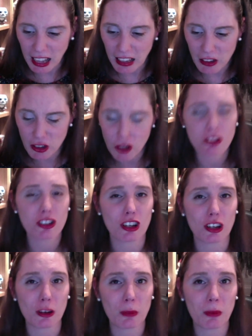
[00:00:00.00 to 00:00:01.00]

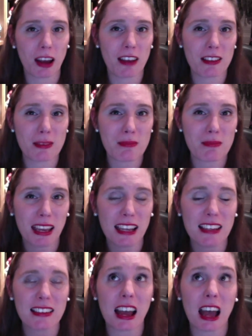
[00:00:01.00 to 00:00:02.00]
YouTube has
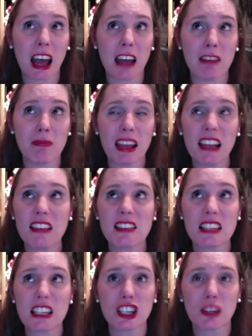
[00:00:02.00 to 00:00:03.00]
made an
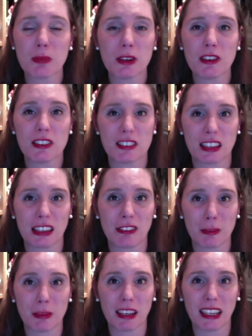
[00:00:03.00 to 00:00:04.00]
amazing community for
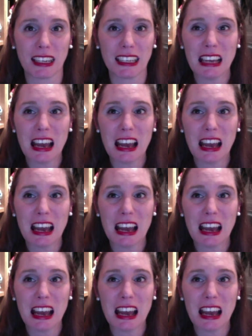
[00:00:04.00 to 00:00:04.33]
me.